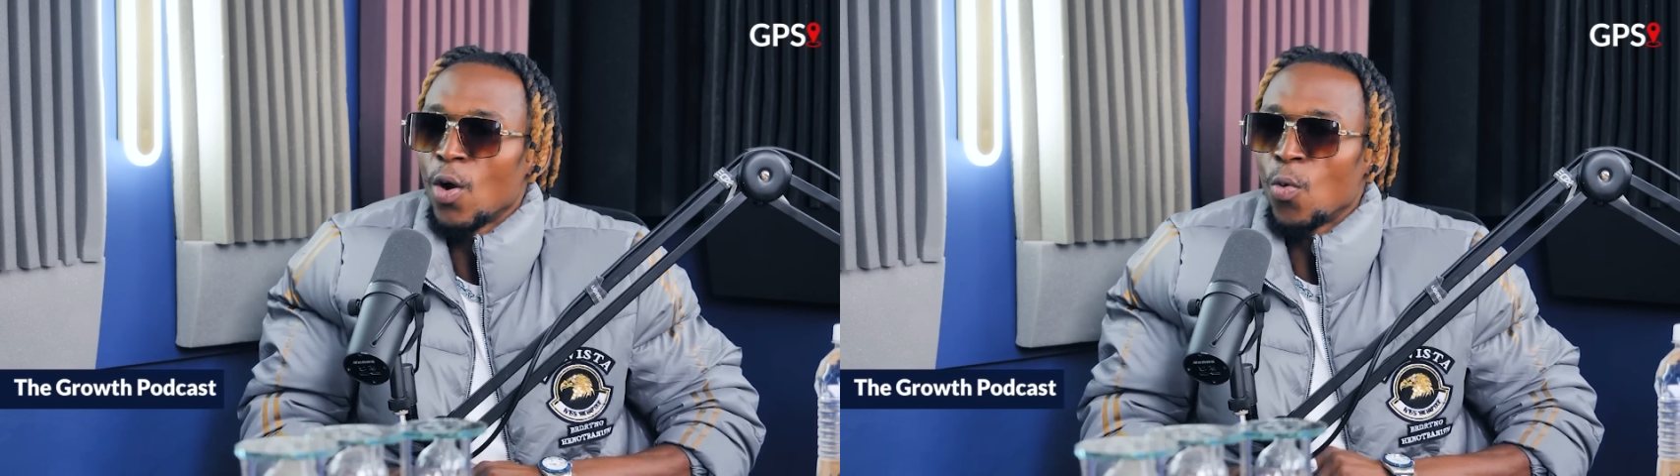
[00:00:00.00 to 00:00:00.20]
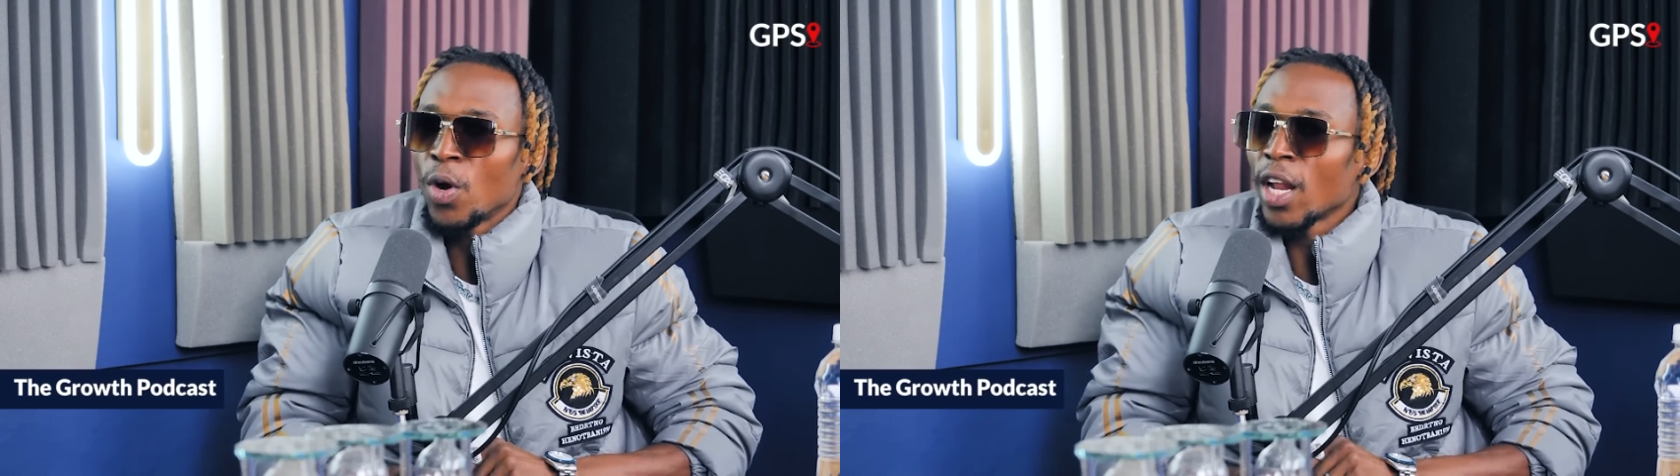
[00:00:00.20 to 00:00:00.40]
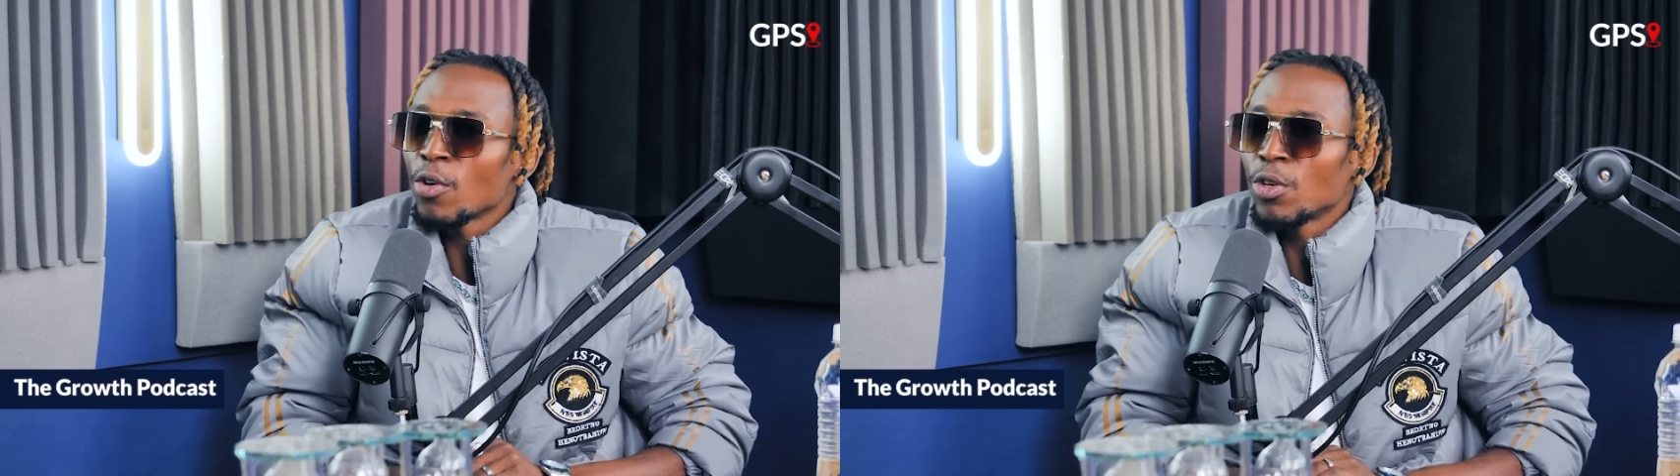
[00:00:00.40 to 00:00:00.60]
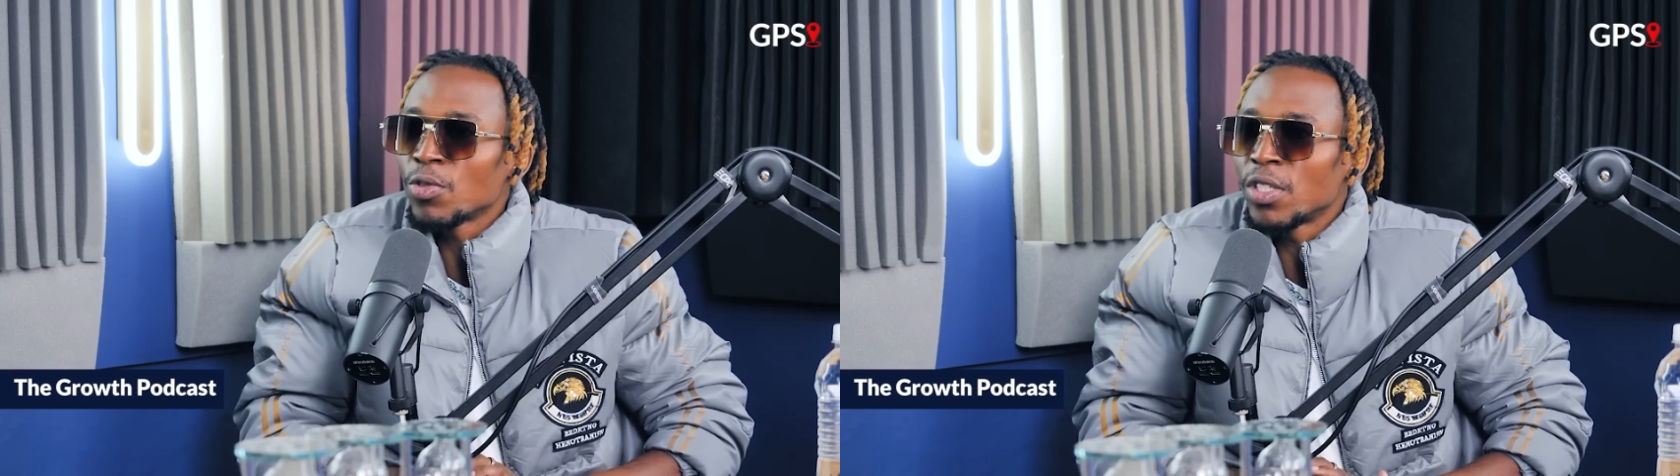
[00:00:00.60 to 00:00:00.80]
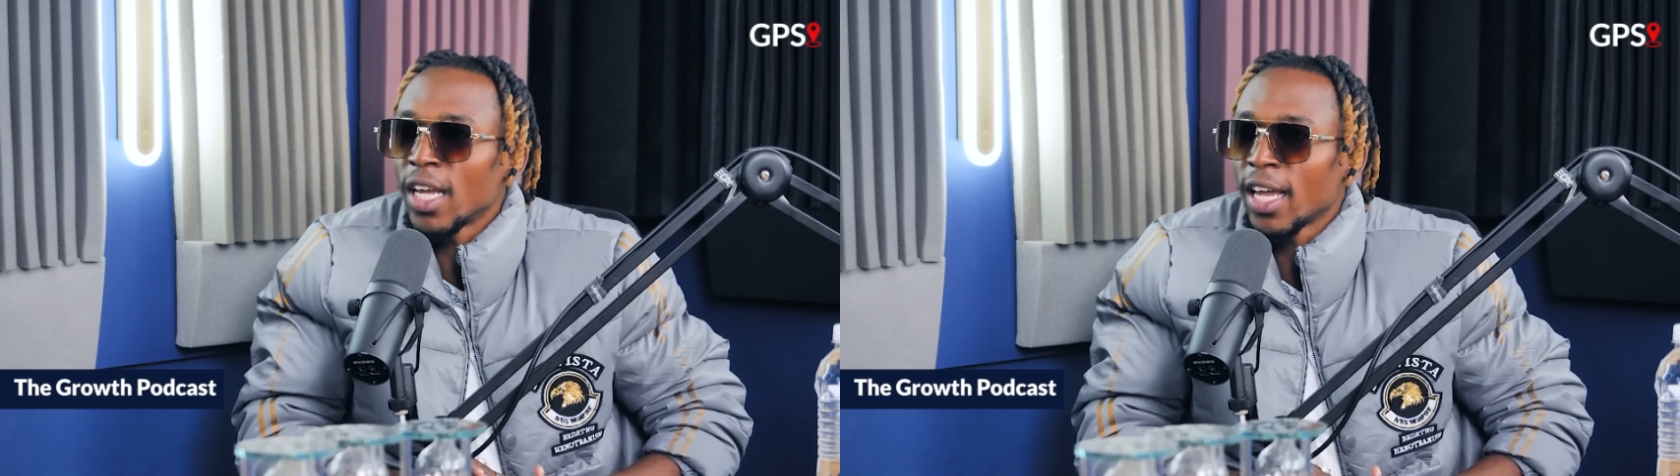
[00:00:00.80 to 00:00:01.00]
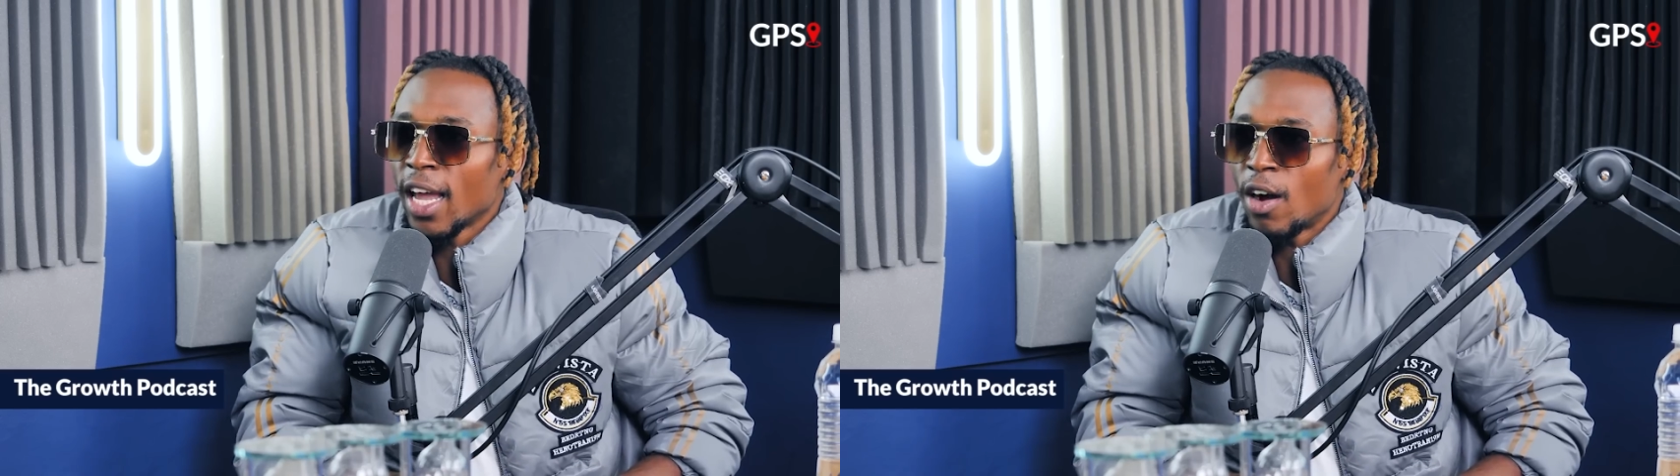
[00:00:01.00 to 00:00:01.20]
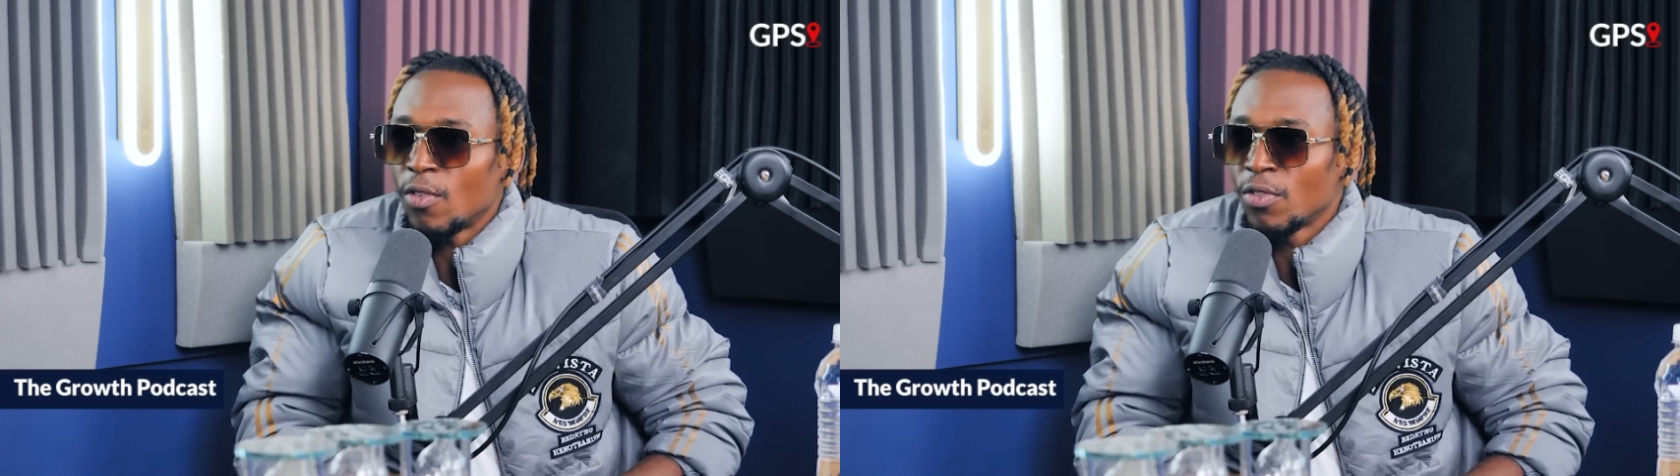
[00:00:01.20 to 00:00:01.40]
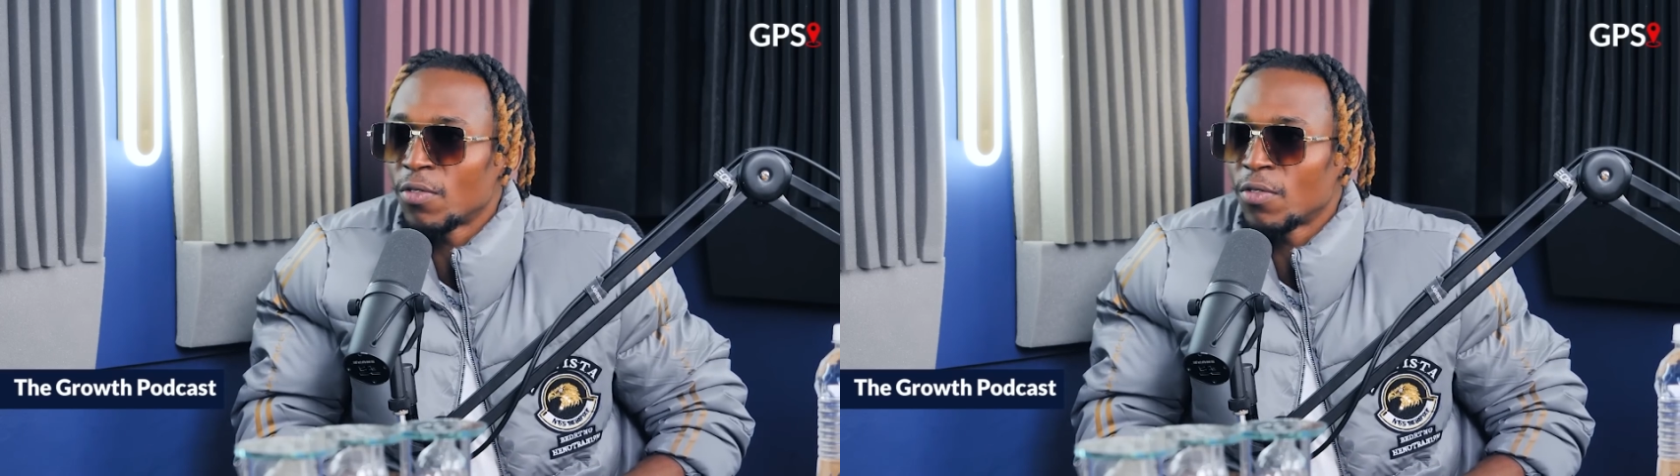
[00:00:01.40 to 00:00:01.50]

When are you going to take care of